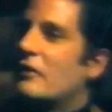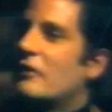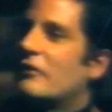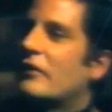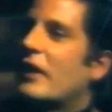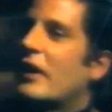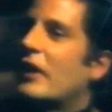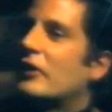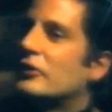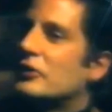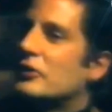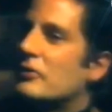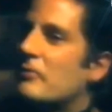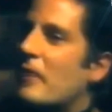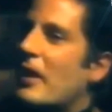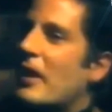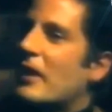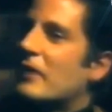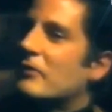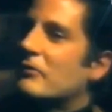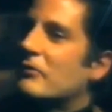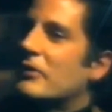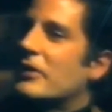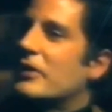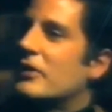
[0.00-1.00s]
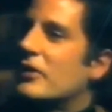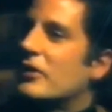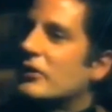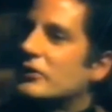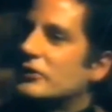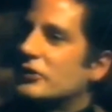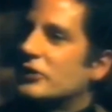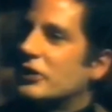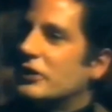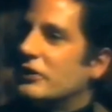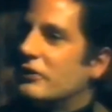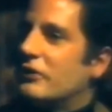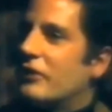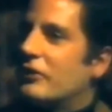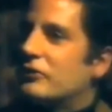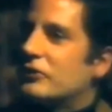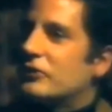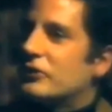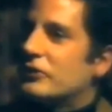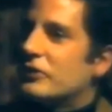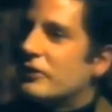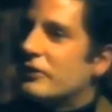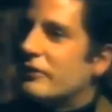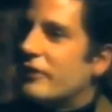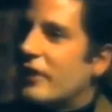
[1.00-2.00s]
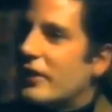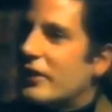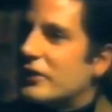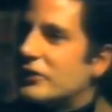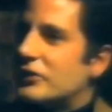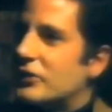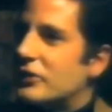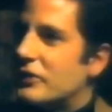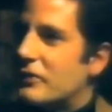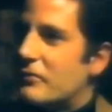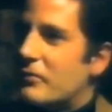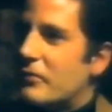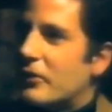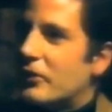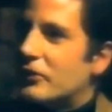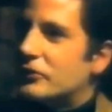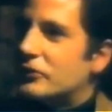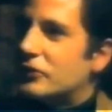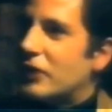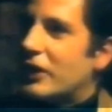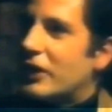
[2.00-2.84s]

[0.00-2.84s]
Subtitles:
flat on your back with a 19-year-old on your face and a bottle of